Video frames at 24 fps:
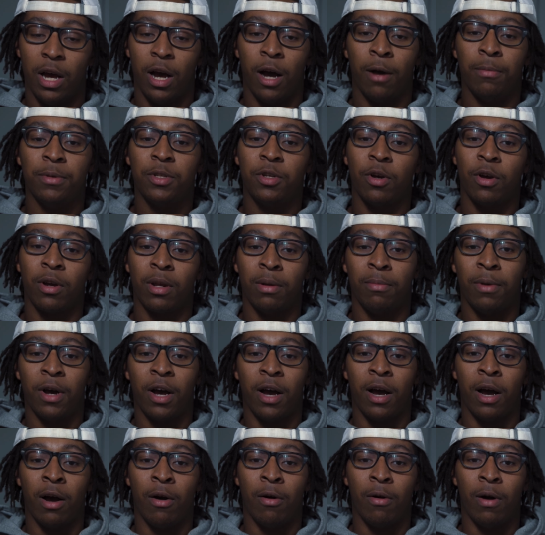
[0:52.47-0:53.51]
I'll be talking
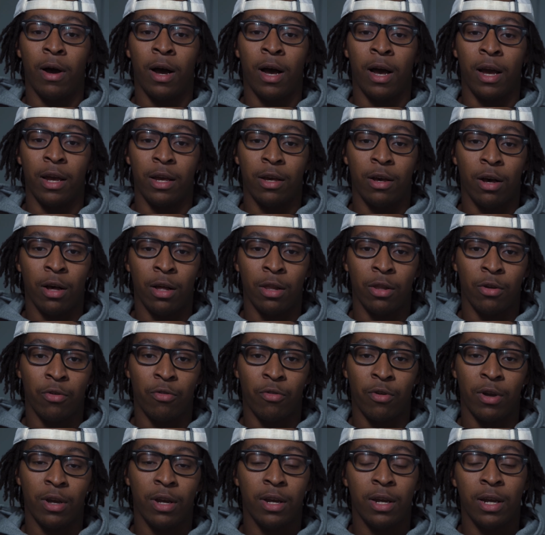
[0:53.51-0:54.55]
about how I color
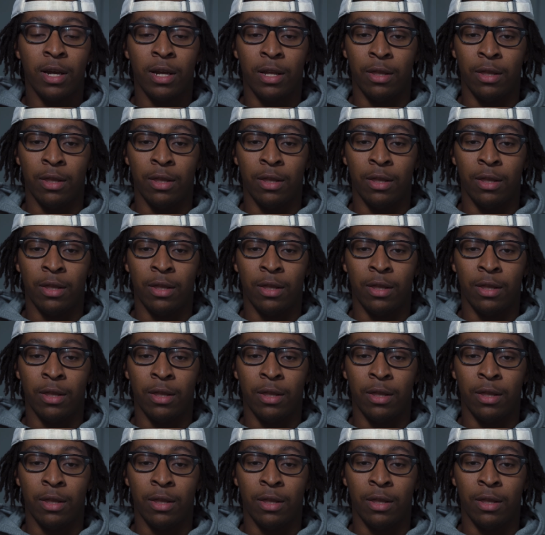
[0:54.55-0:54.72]
grade